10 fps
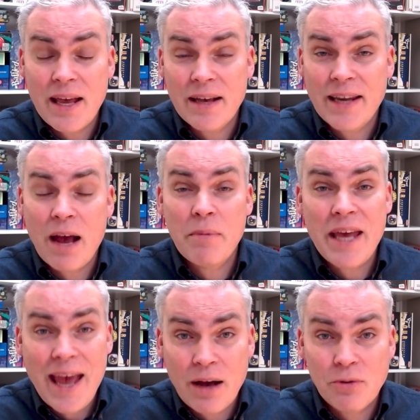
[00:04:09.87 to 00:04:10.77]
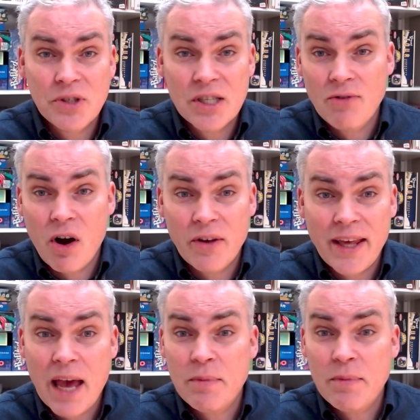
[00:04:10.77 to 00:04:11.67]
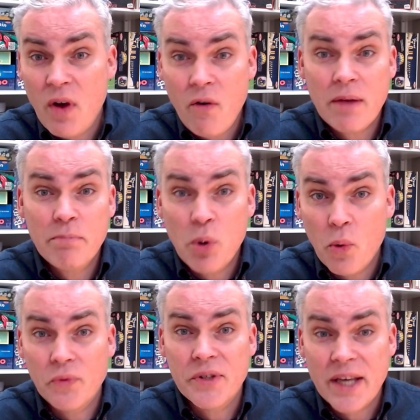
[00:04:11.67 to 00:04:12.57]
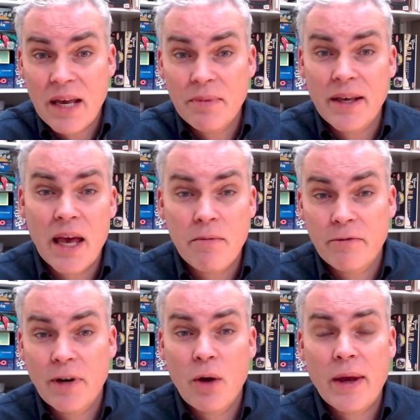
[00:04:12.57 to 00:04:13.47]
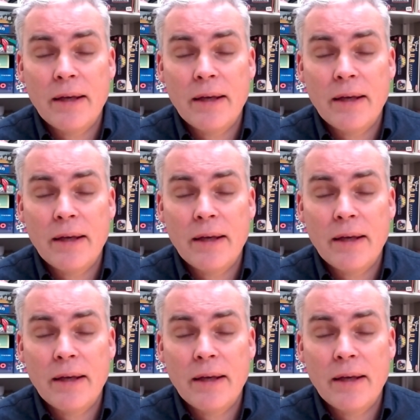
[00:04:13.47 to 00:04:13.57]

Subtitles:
and how many houses there are in the game is very important to keep the game flowing.